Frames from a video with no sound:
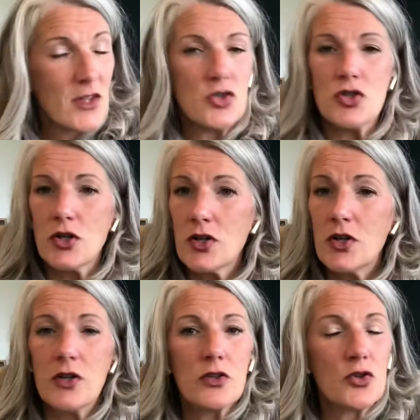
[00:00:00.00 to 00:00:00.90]

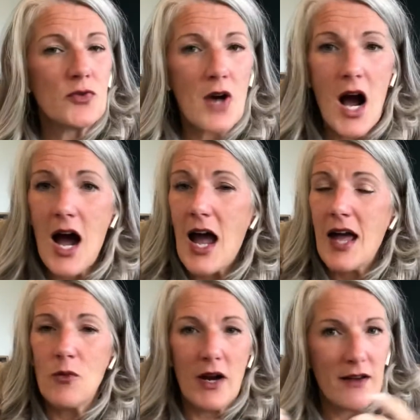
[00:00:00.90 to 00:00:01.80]
journal,
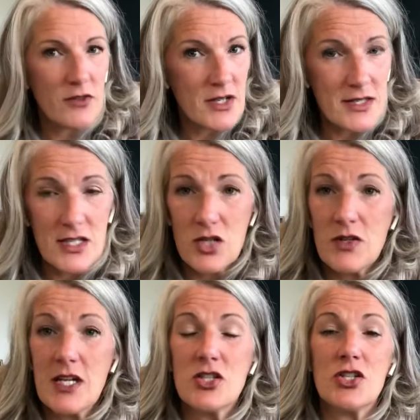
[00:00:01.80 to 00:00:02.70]
cry, whatever it is that you
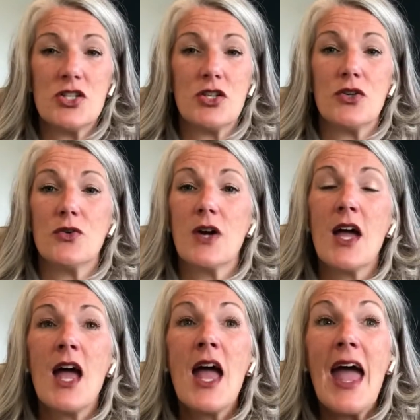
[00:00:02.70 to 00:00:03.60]
need to do,
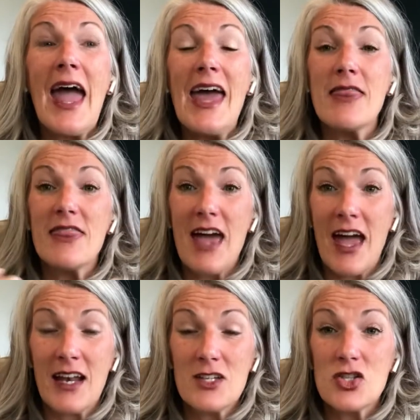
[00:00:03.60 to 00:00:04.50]
and
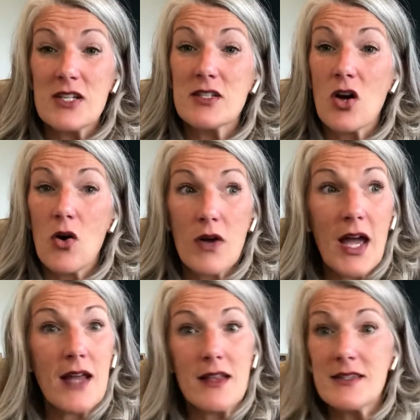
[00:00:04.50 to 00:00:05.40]
then just go,
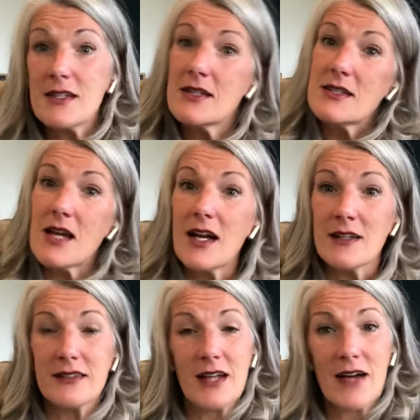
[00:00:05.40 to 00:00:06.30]
okay, that's it, it's
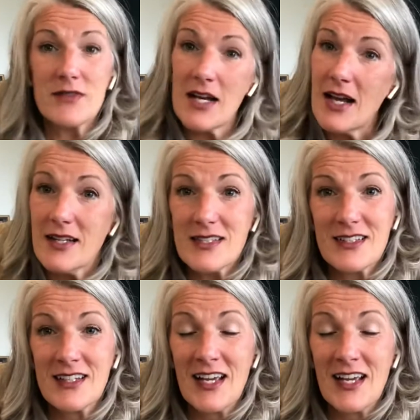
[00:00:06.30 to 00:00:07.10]
done. I've done it.